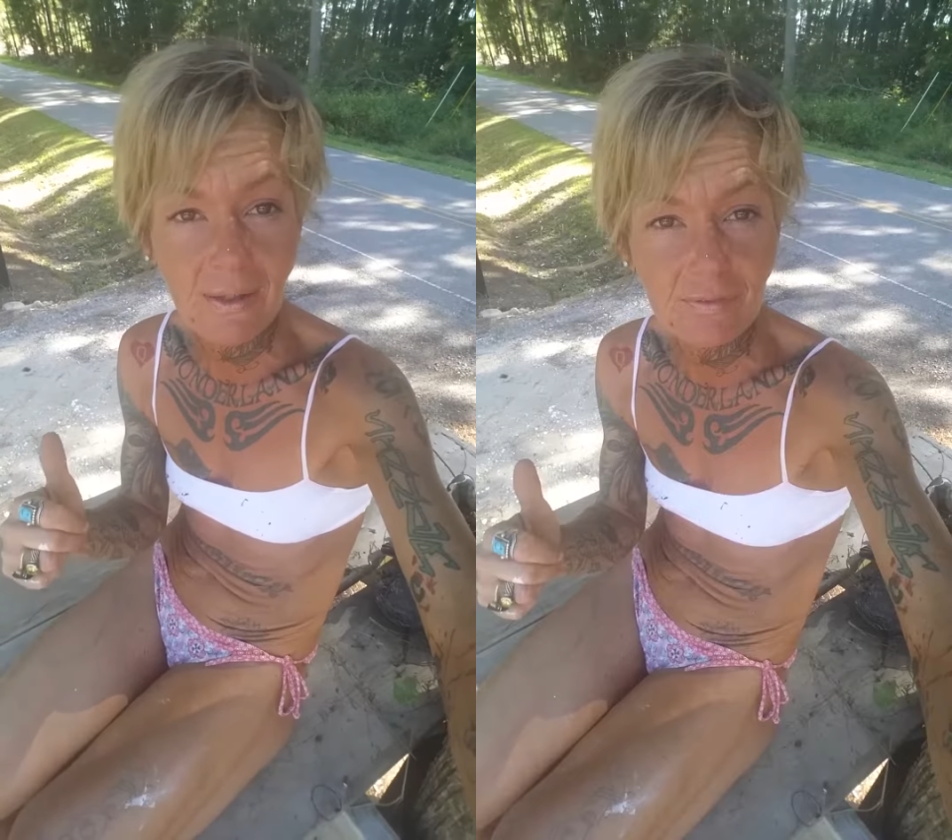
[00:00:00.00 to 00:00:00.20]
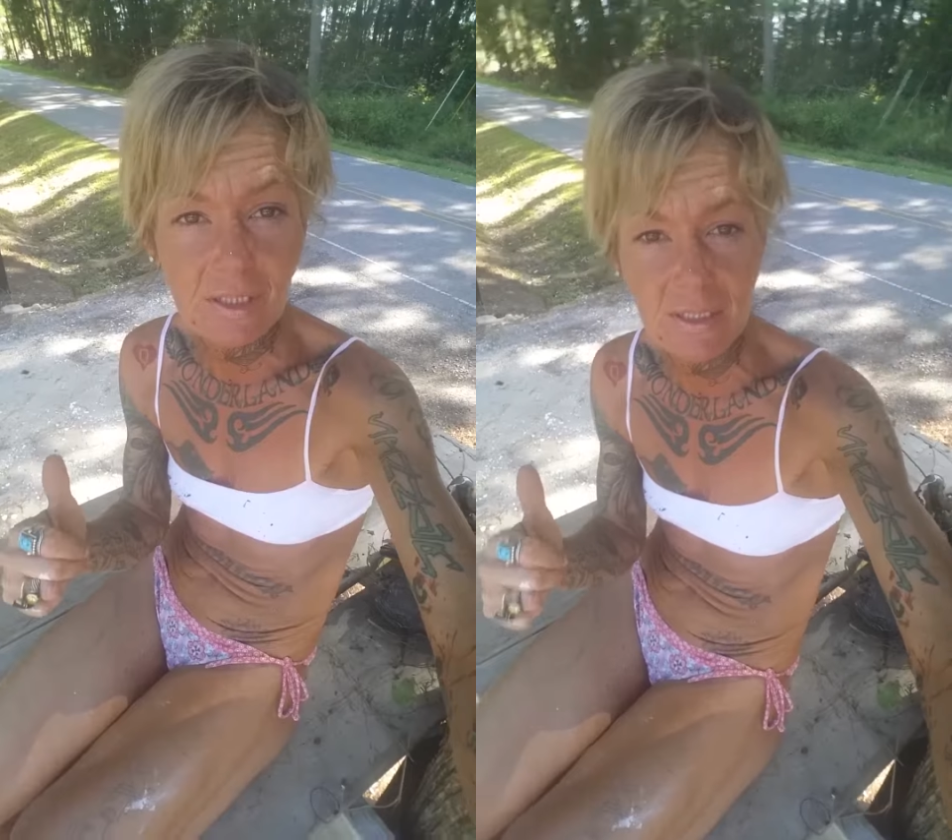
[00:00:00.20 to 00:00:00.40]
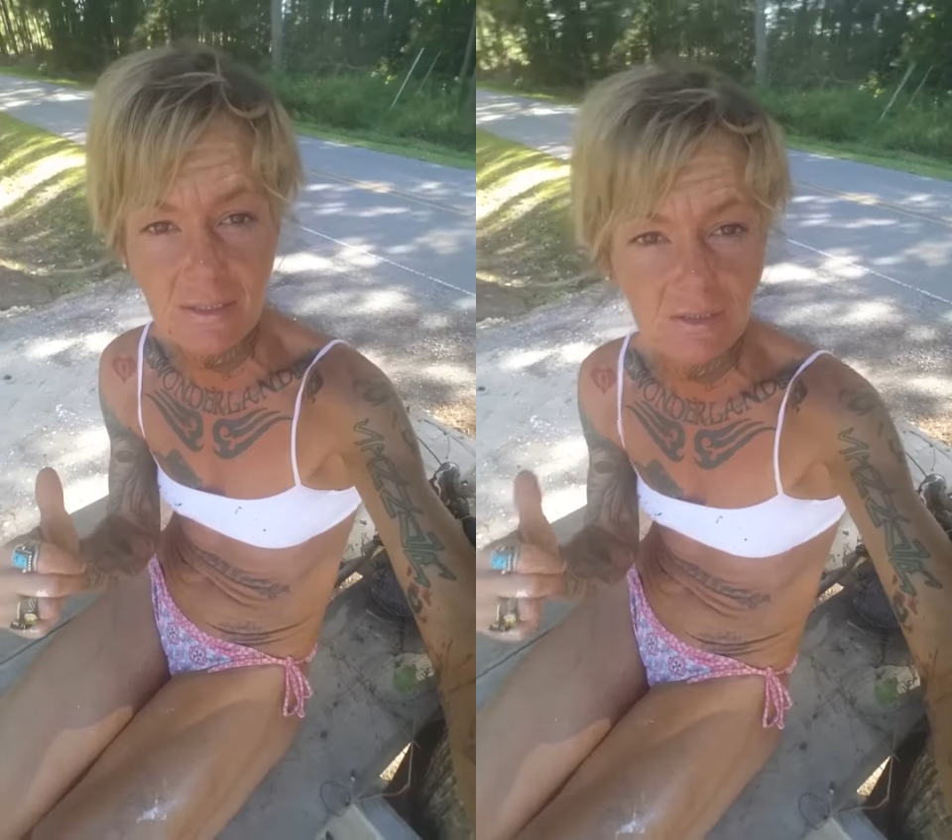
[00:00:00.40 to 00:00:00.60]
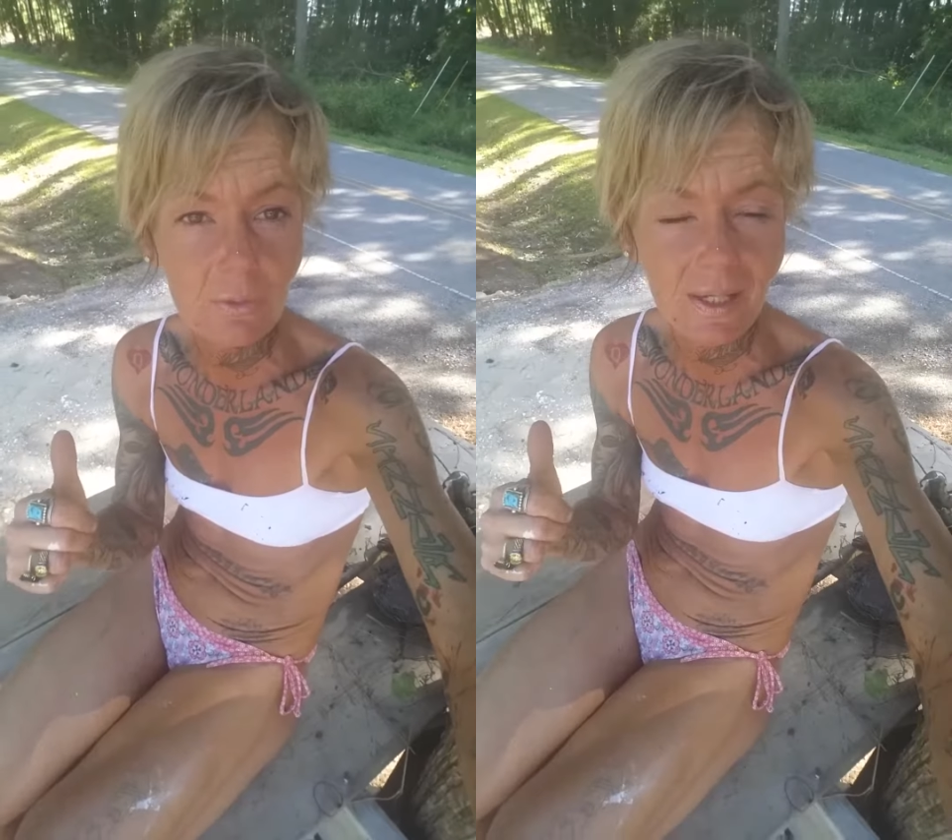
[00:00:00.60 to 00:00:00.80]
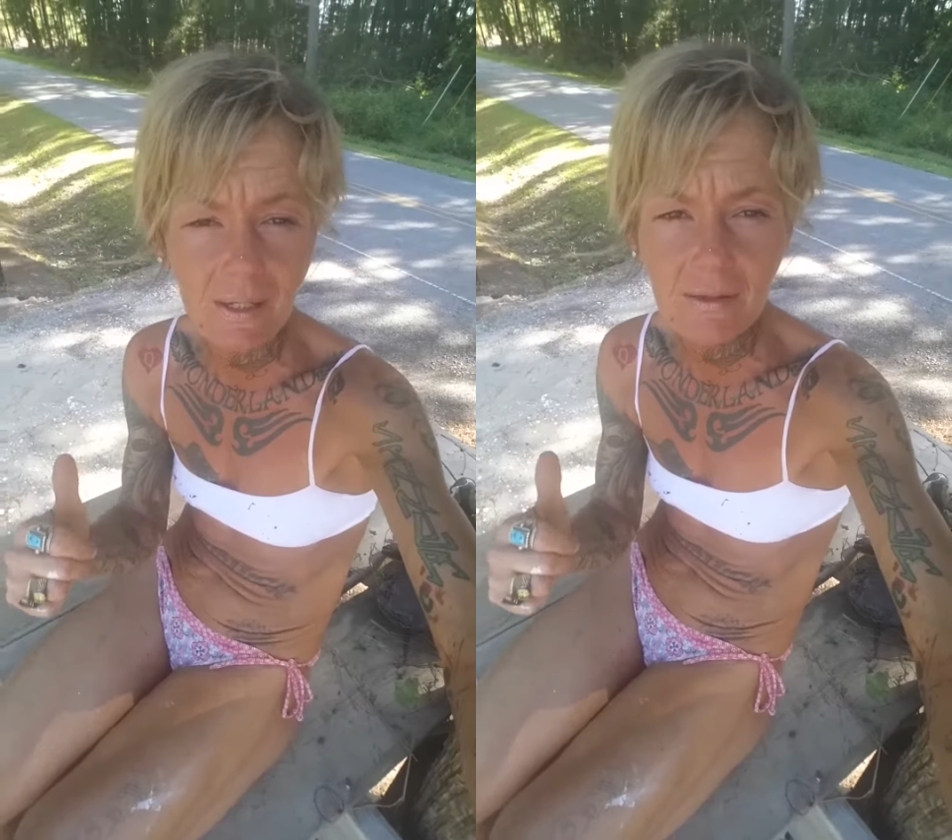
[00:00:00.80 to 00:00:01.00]
everything that
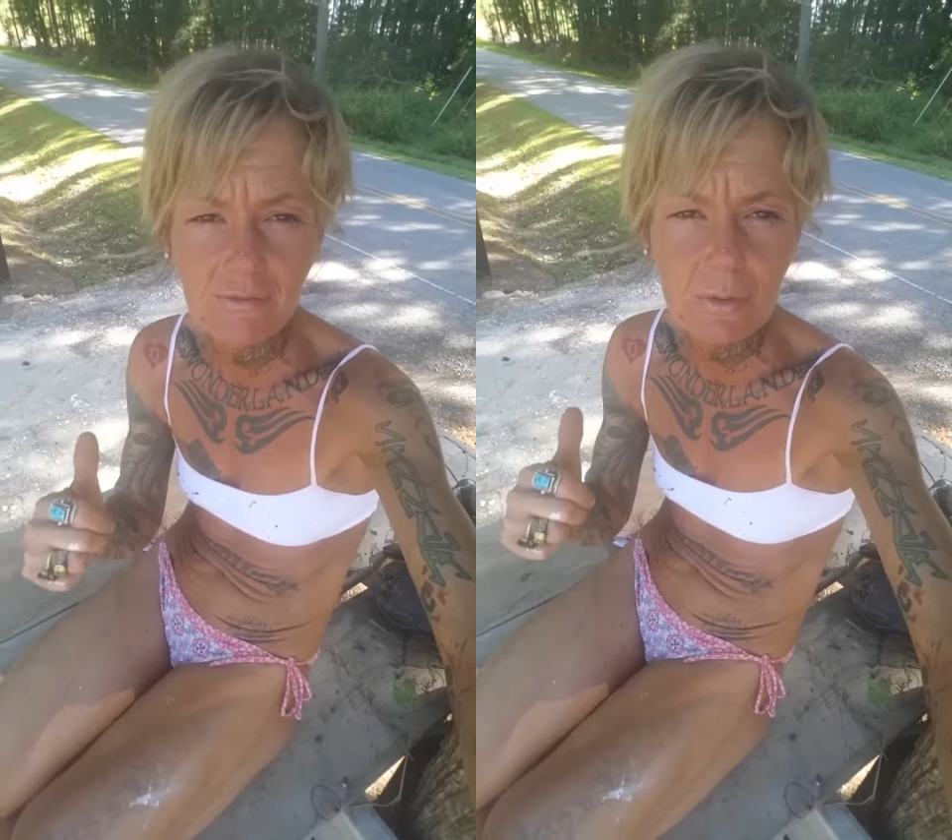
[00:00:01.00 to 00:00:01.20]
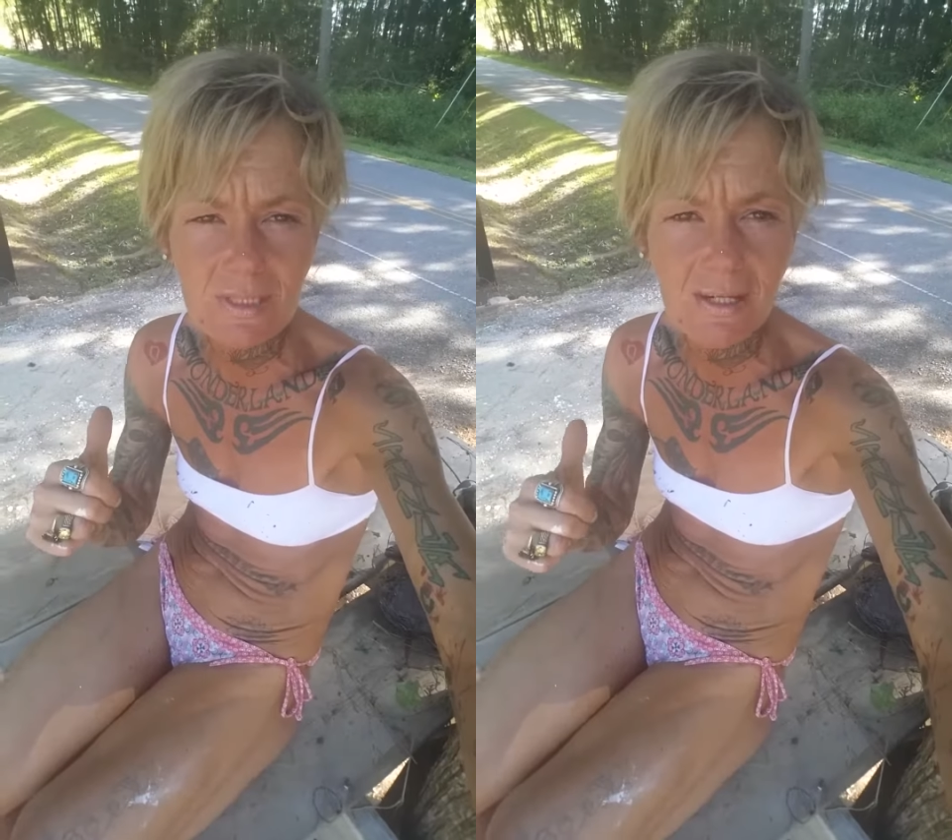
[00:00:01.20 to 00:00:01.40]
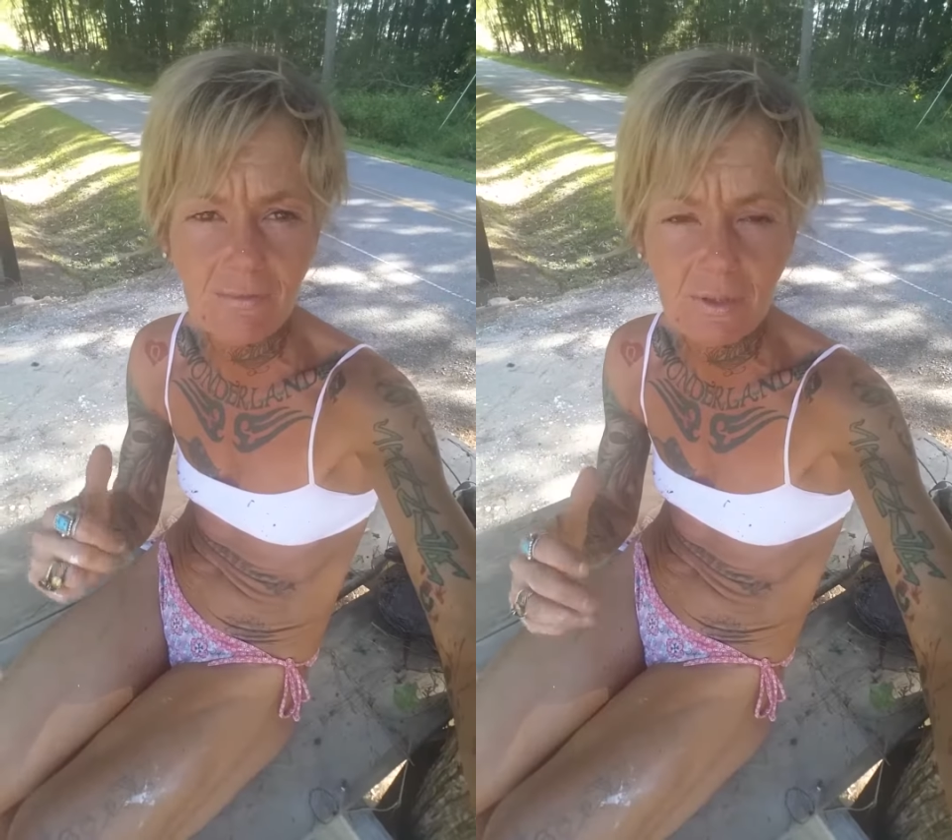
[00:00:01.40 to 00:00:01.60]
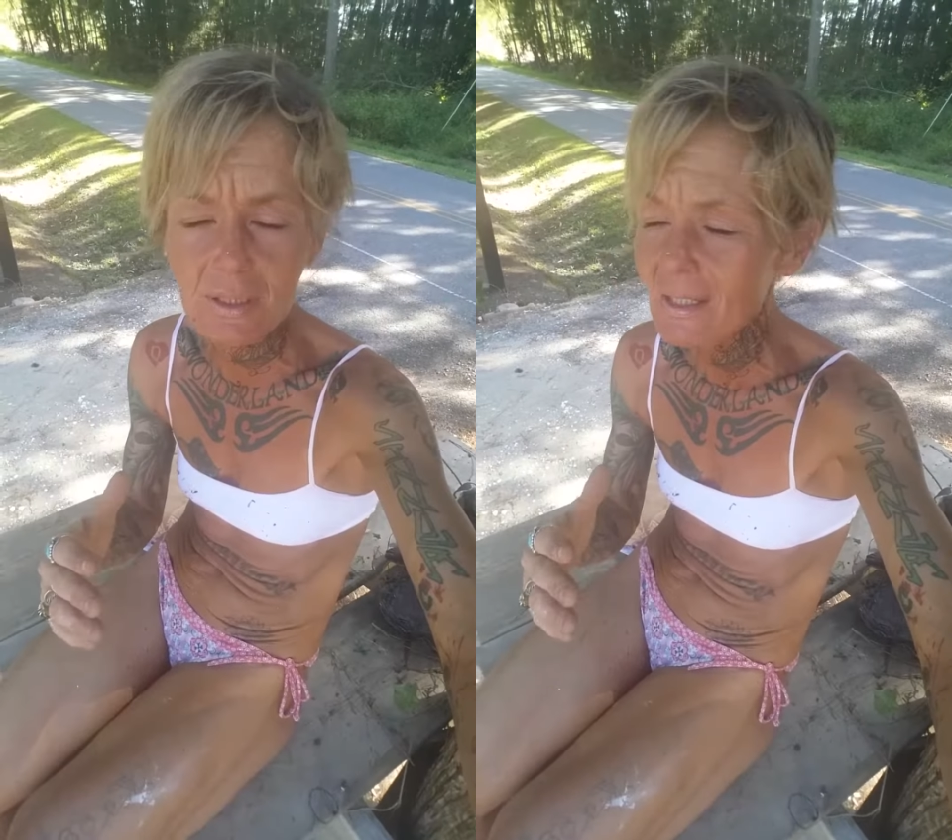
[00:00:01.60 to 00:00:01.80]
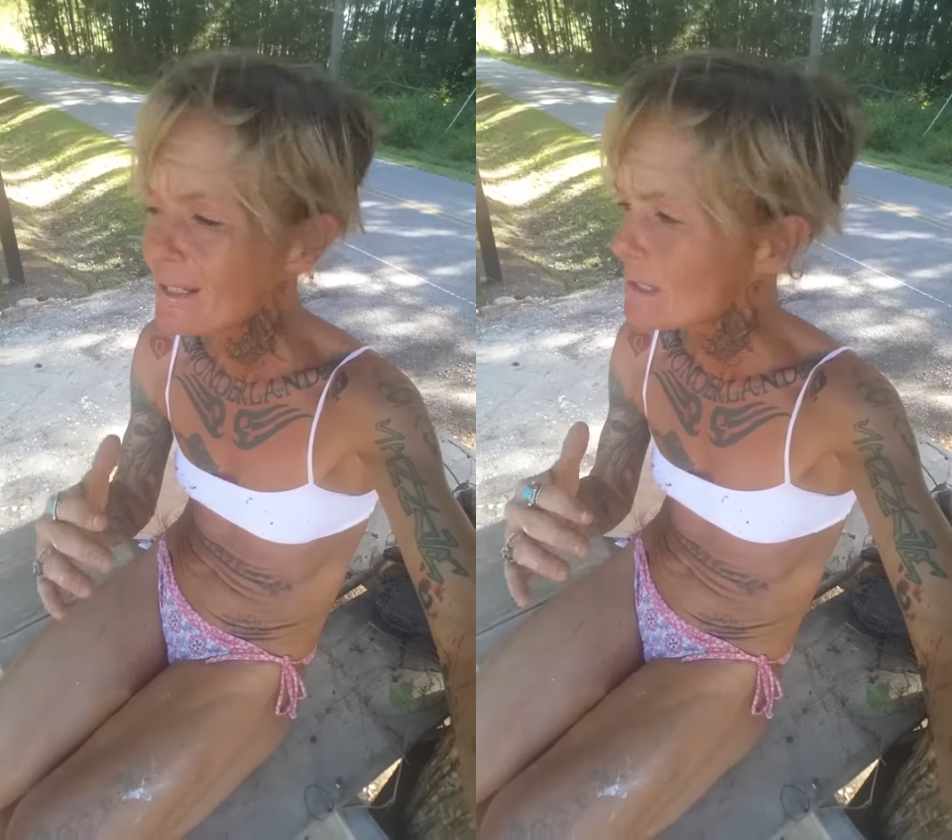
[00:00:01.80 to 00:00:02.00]
you have. Use every